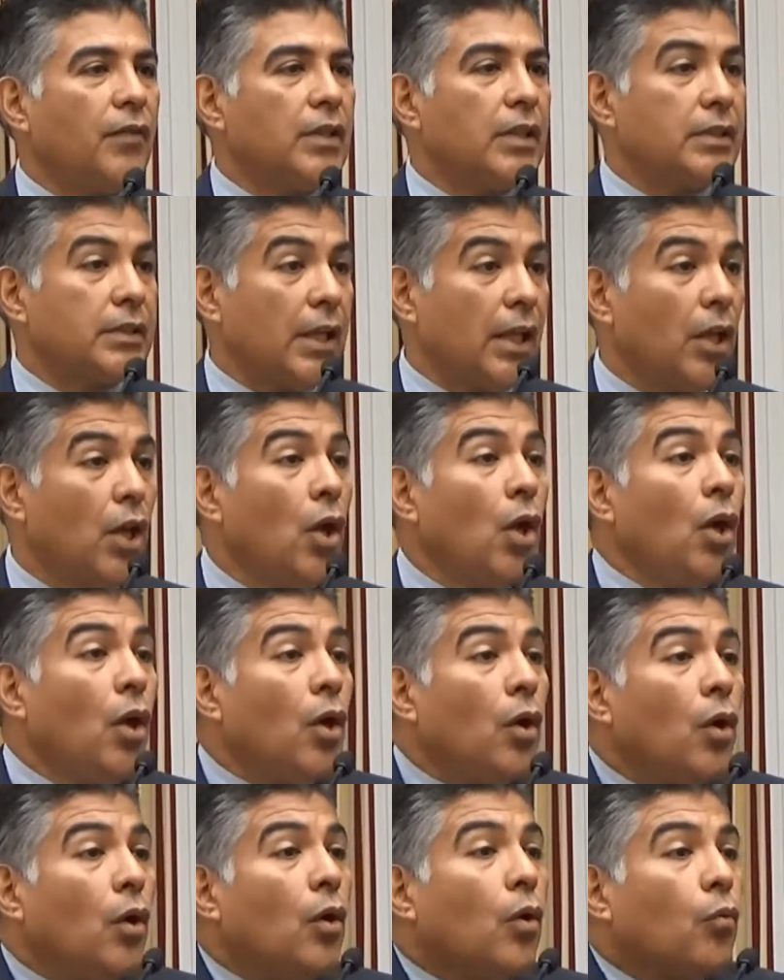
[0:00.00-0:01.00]
and they say,
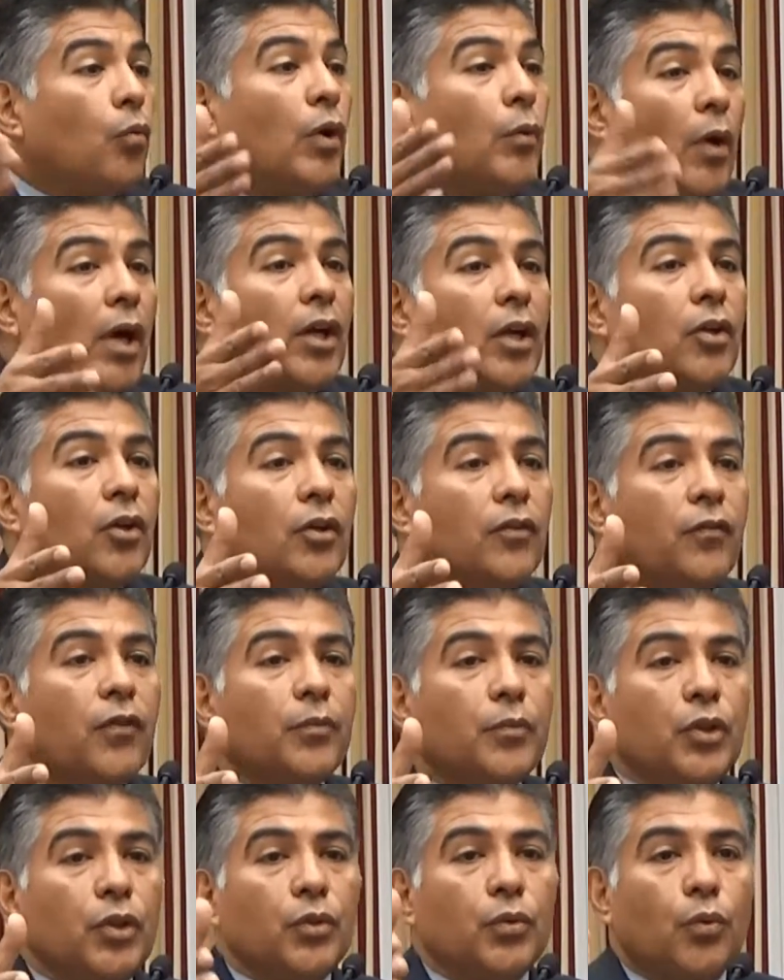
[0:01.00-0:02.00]
we want to learn
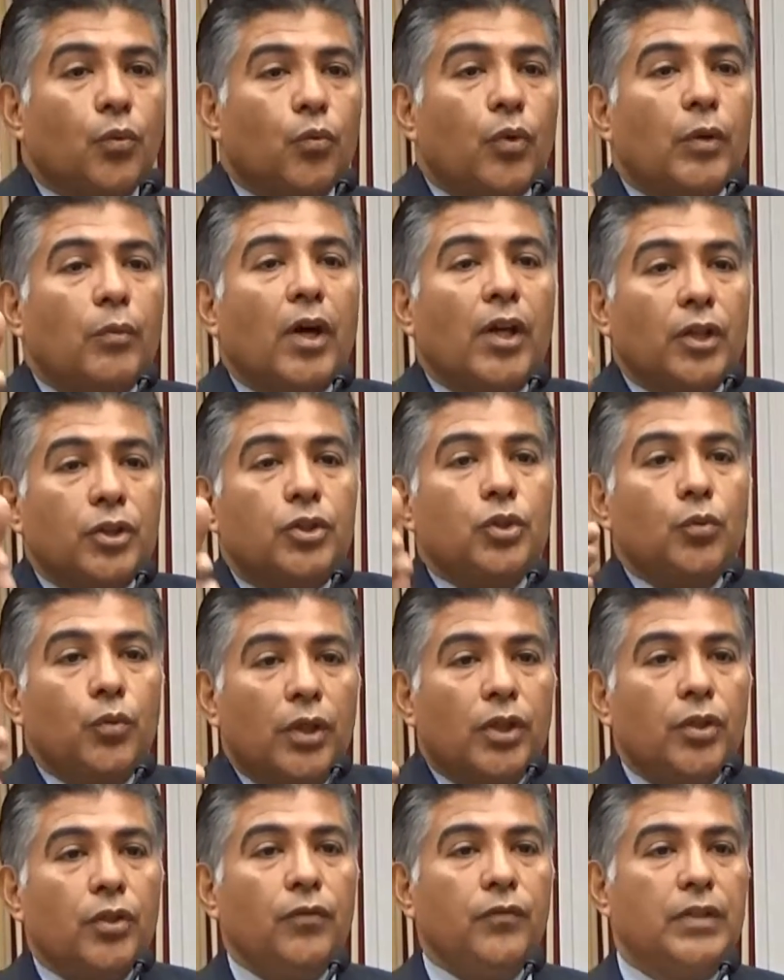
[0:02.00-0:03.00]
from you. We want to do
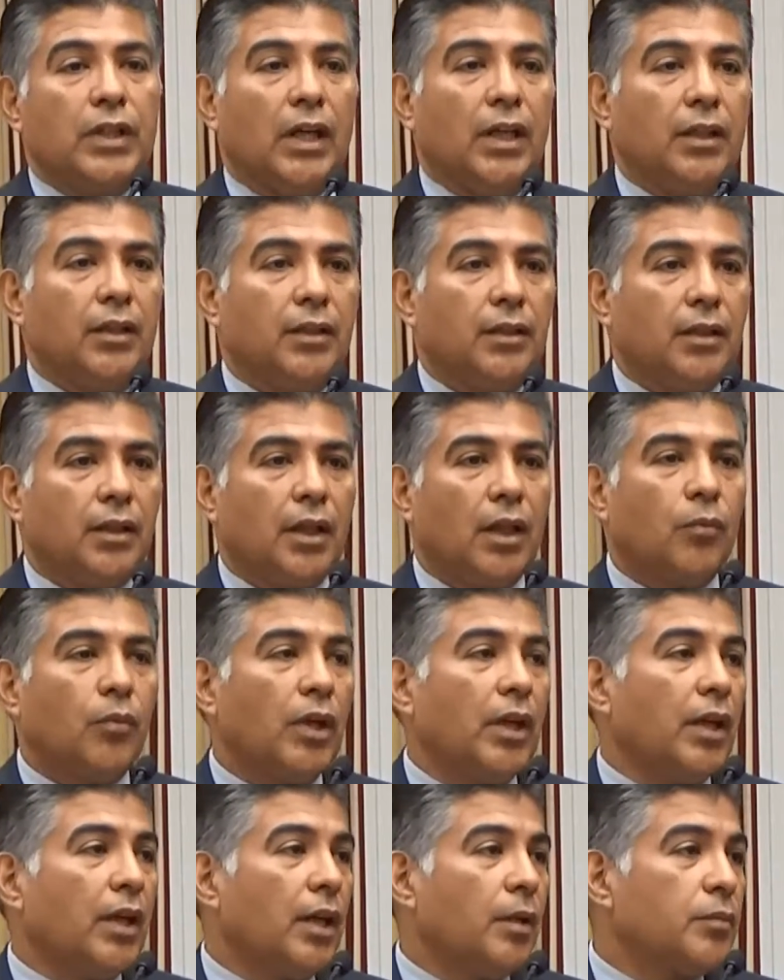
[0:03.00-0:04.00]
what you've done. And
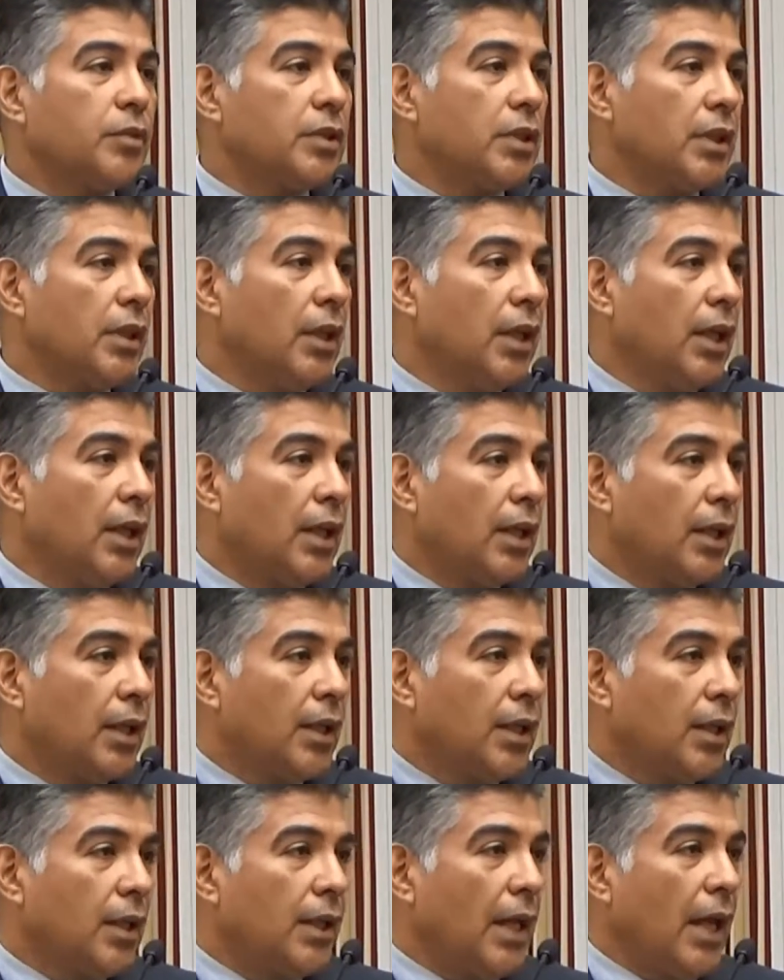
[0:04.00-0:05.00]
when it comes to
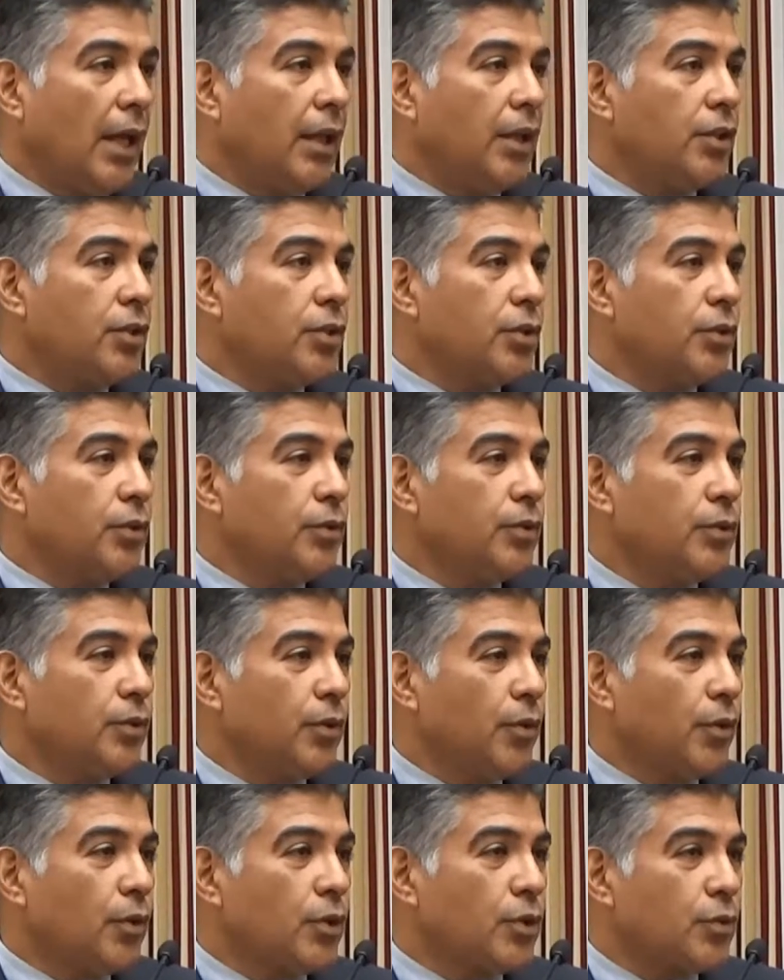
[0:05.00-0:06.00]
gang issues
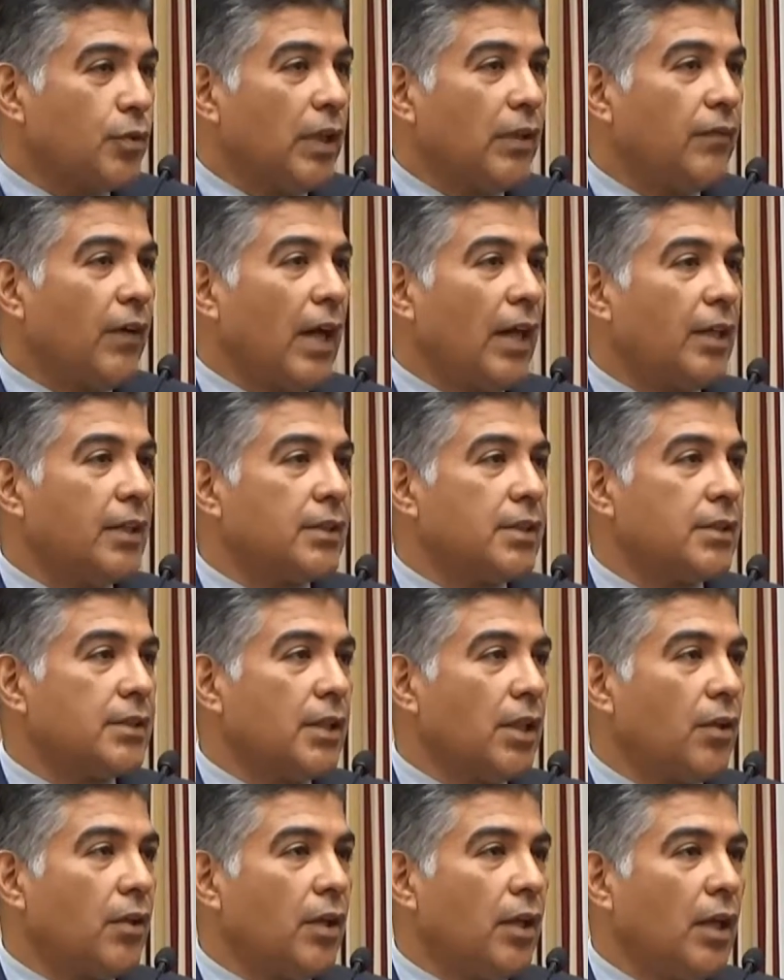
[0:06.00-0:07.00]
or street violence,
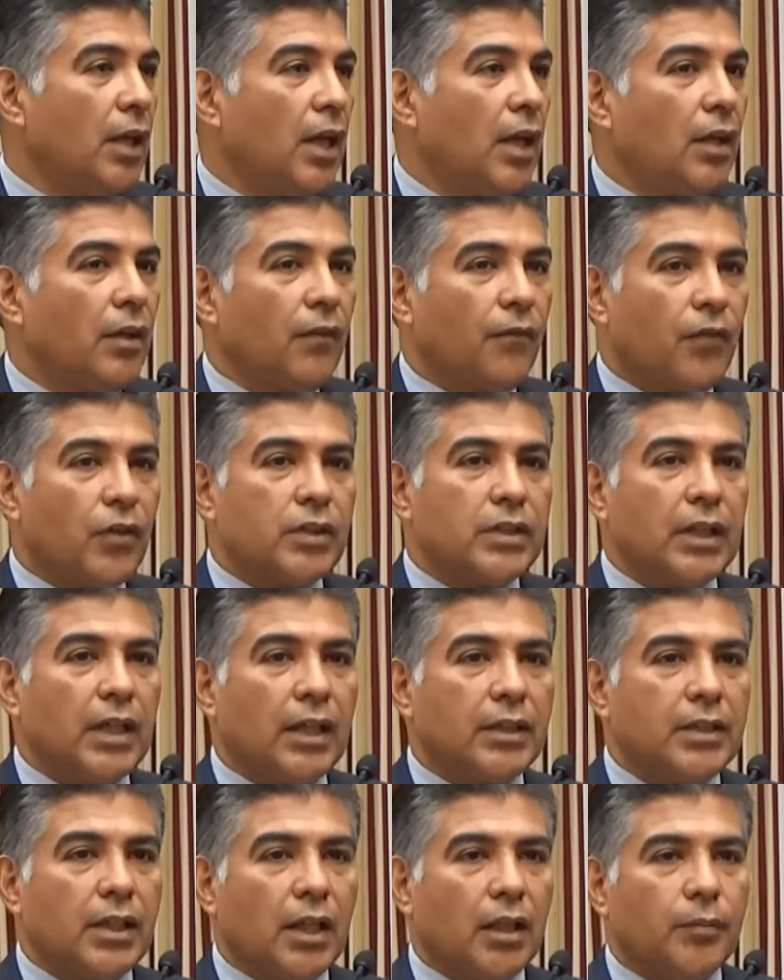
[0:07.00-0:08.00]
etc., the first thing
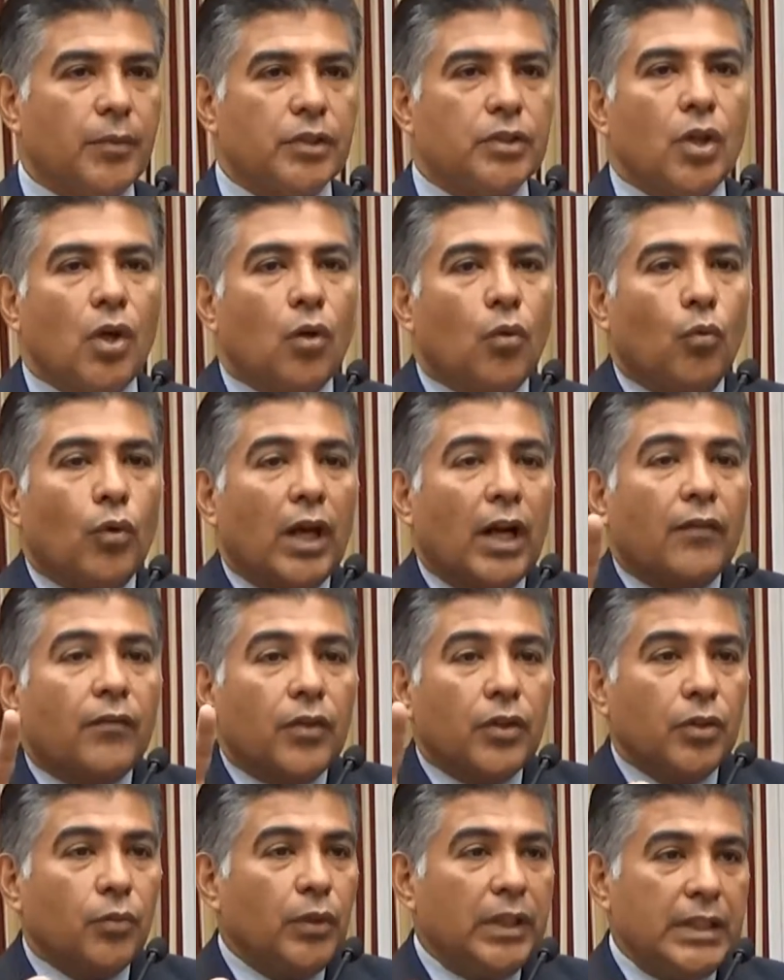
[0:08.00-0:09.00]
I tell them is,
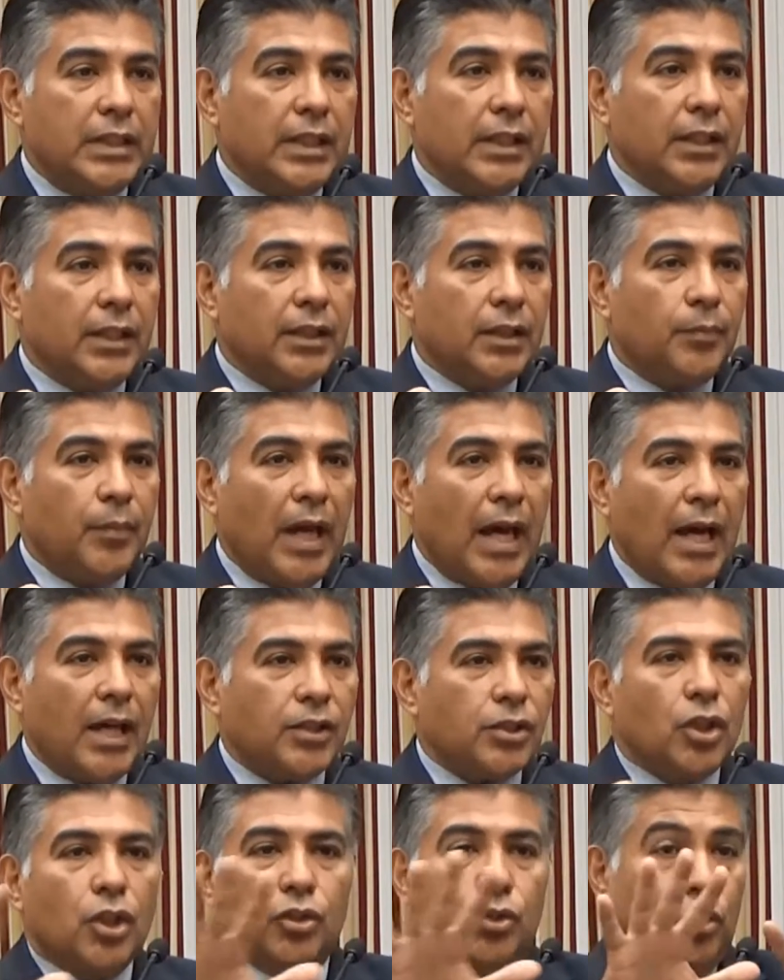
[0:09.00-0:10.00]
whatever we did in the
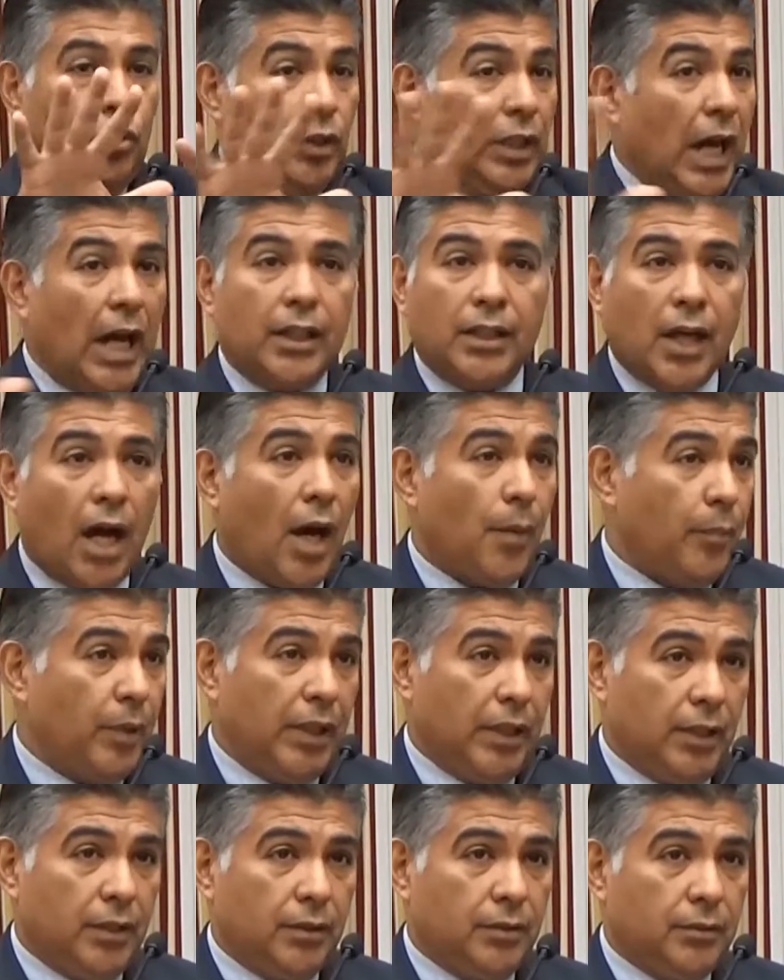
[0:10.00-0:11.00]
past, do not copy it.